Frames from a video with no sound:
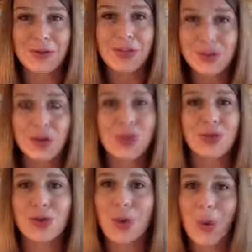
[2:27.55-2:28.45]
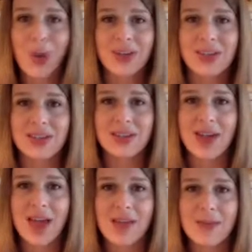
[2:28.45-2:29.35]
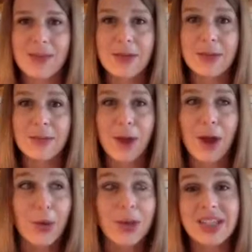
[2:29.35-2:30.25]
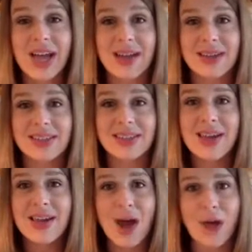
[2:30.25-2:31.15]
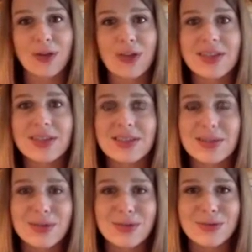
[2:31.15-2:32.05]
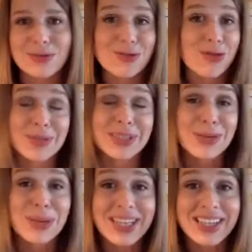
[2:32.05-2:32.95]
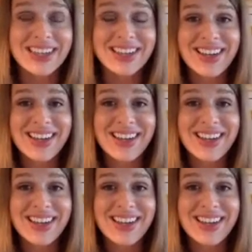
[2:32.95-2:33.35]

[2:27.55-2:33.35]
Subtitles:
restructure the course and maybe prioritize other lessons that you normally wouldn't.